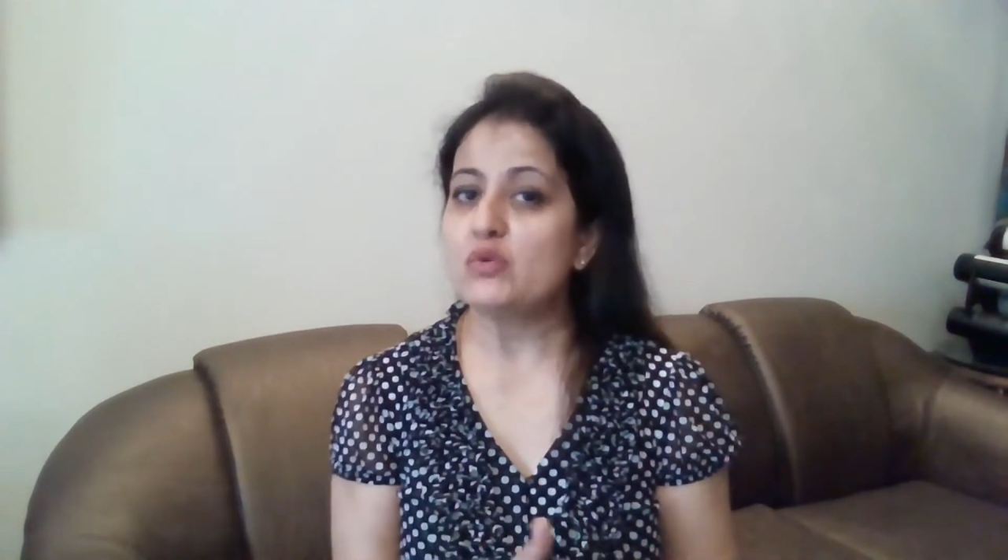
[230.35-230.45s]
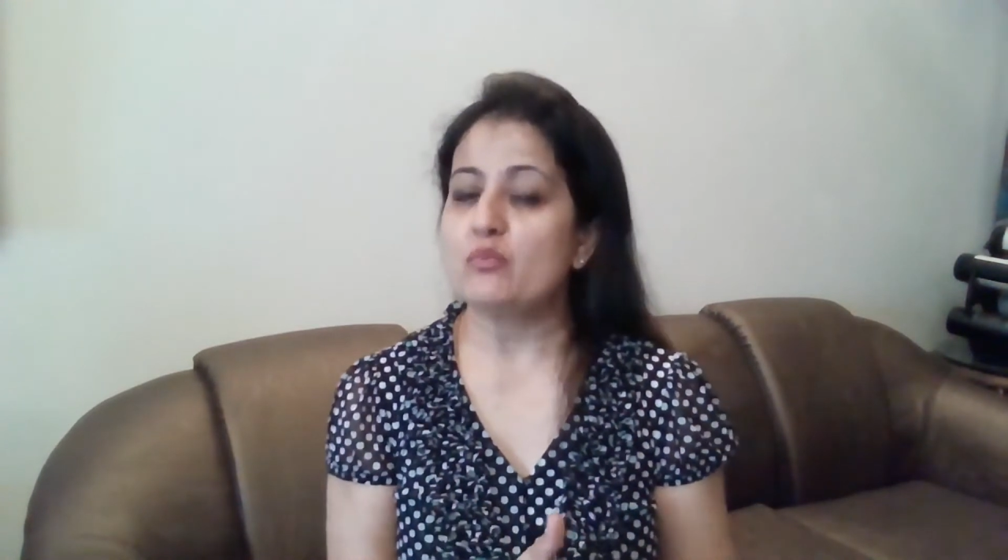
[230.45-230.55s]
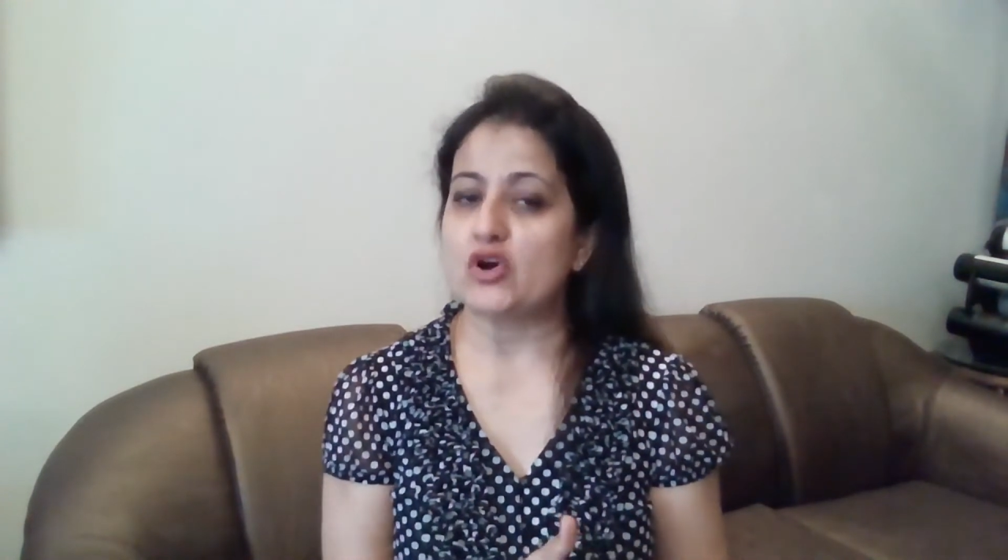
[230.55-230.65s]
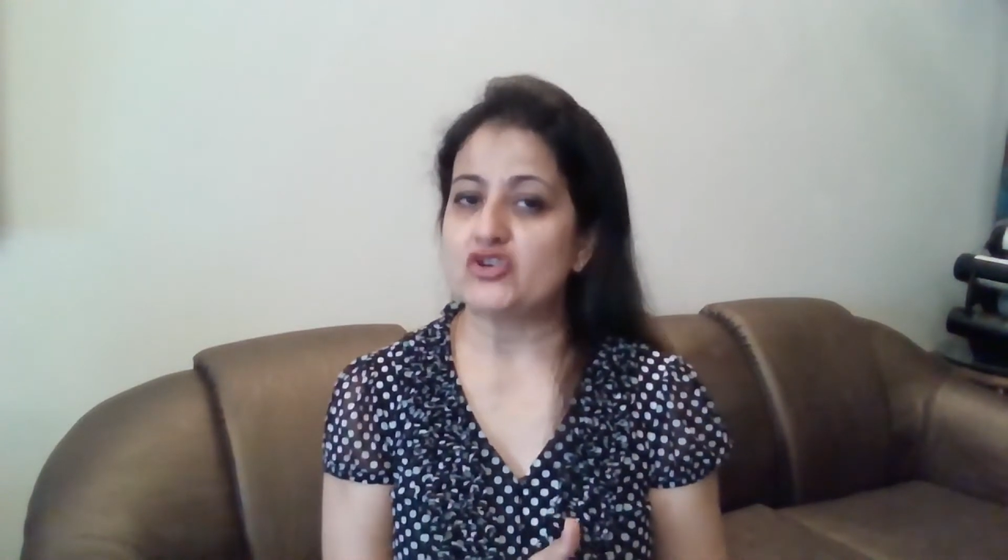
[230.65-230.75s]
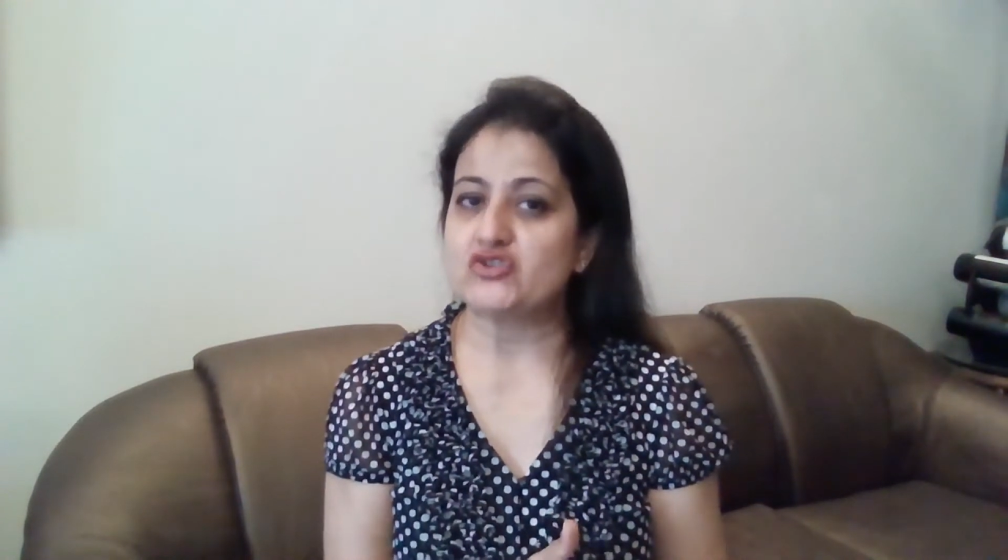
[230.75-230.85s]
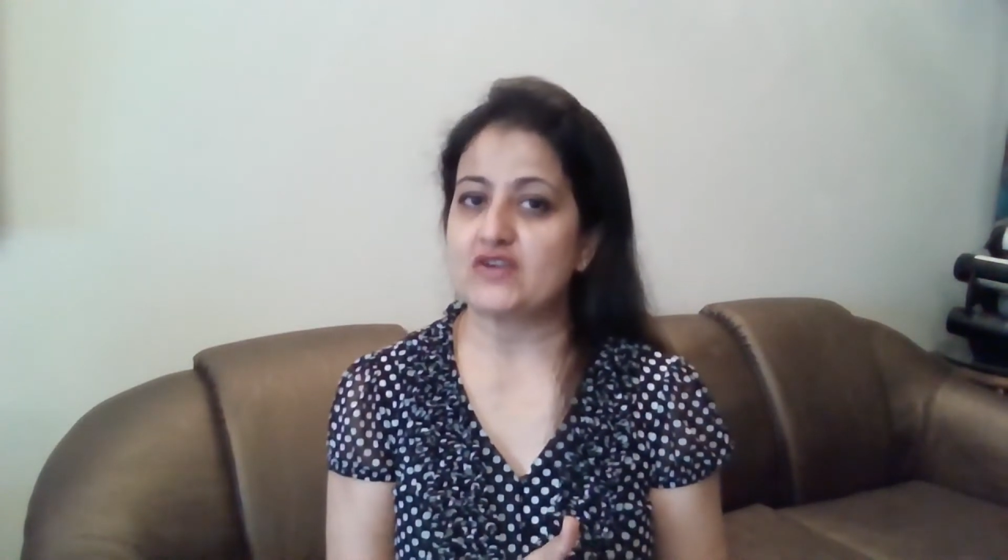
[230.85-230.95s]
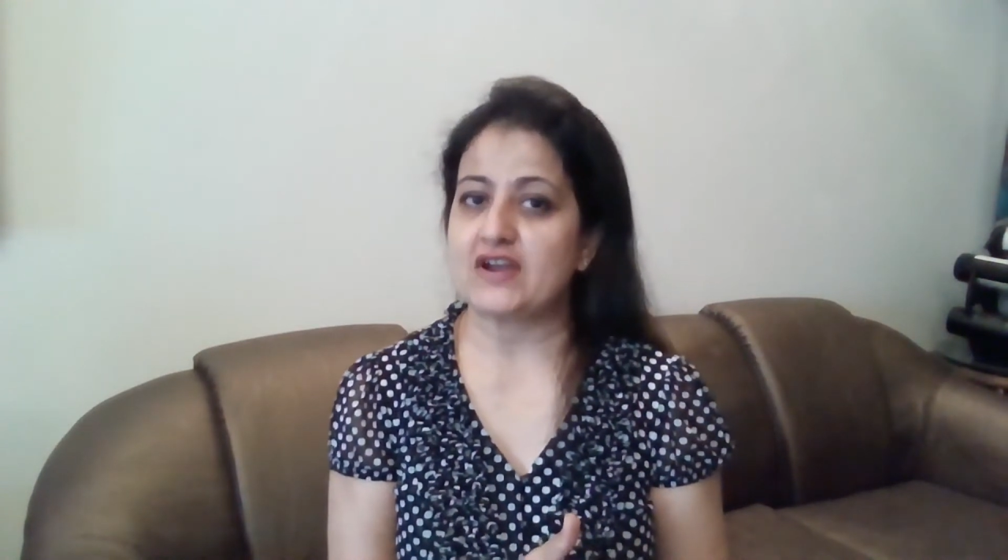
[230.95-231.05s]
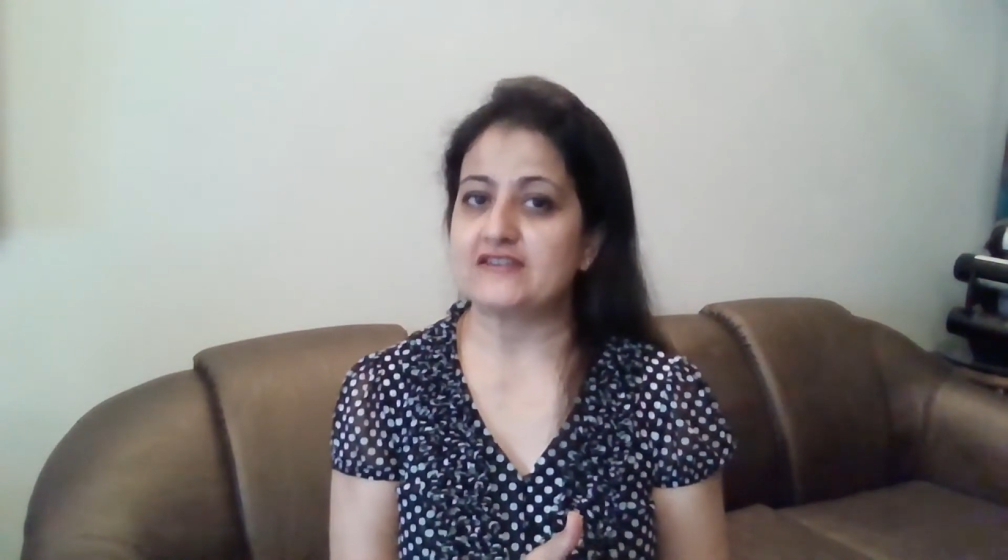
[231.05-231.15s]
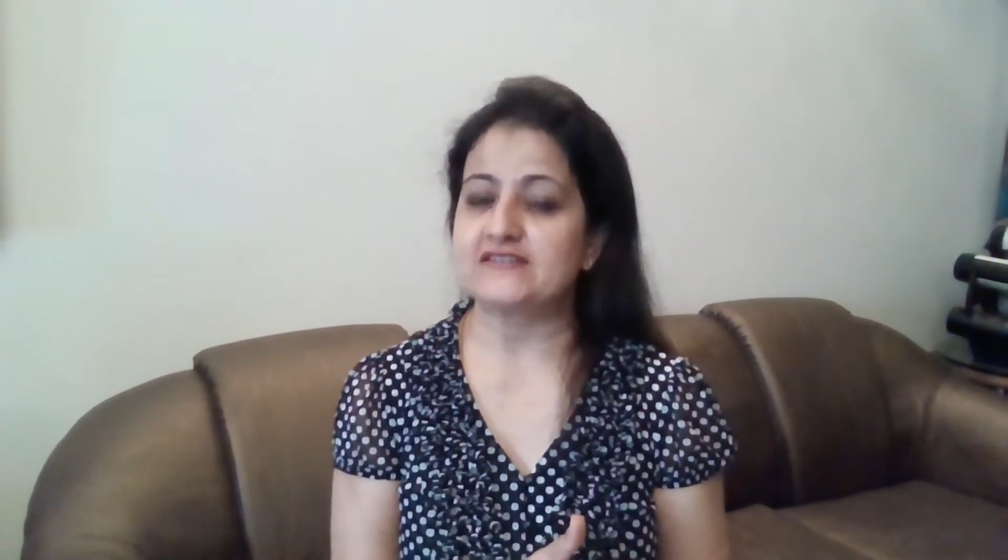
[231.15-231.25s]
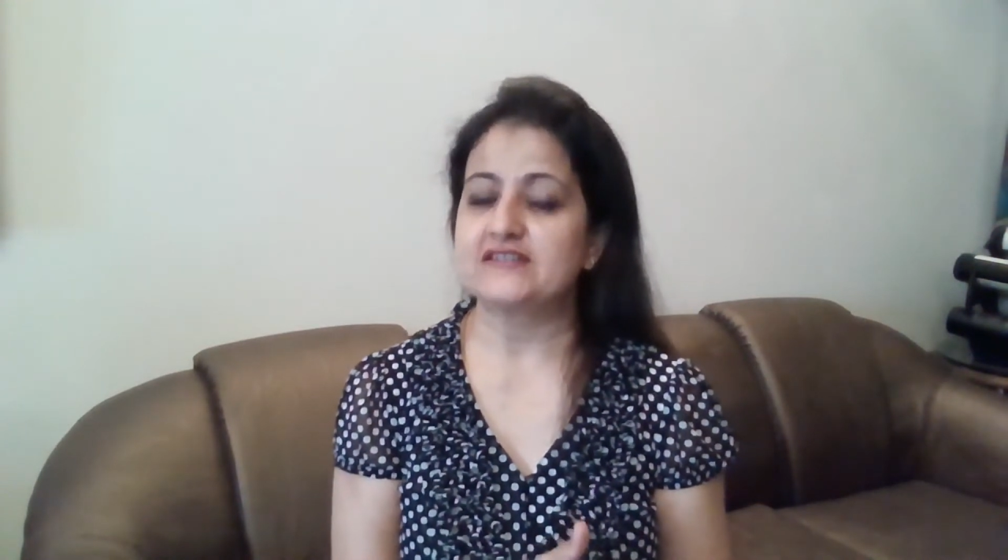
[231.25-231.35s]

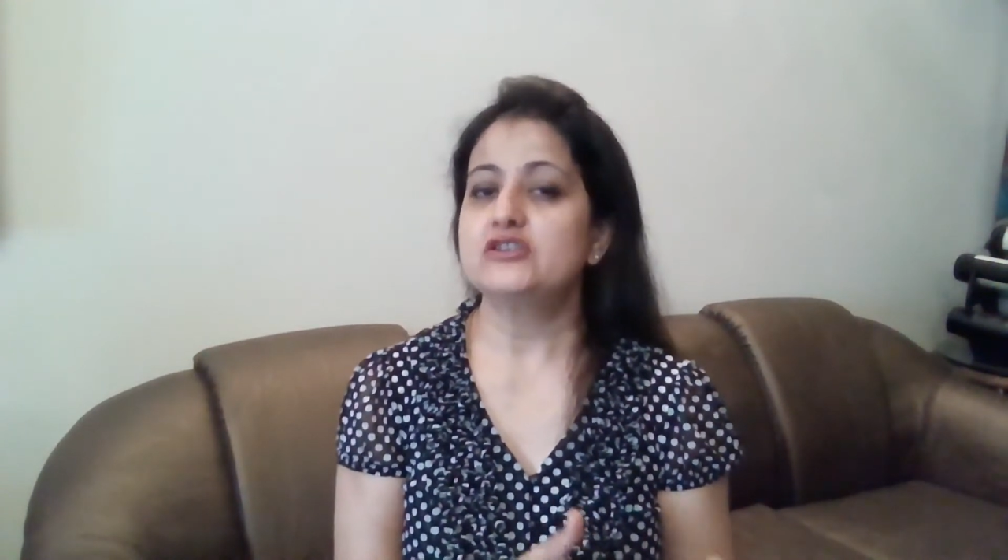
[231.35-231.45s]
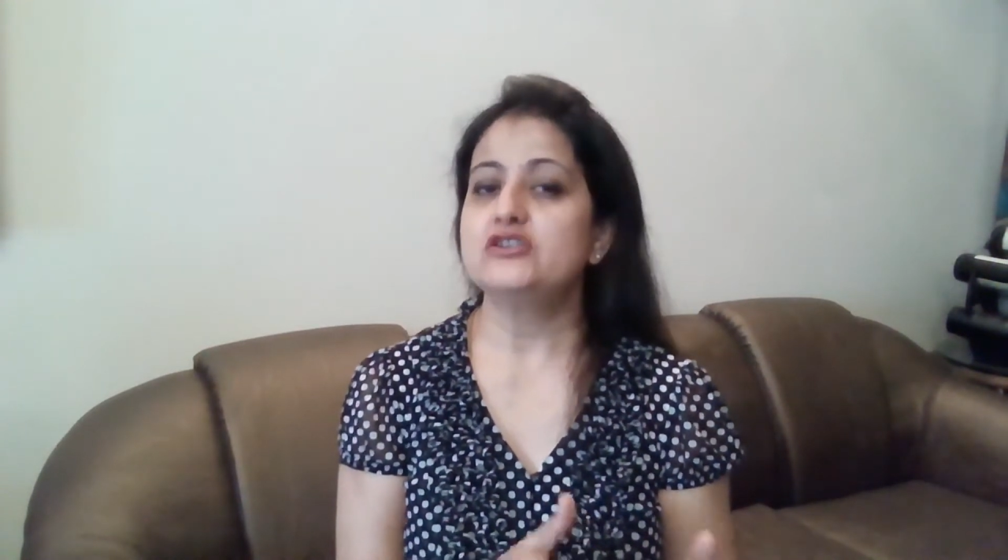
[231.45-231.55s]
moisturize,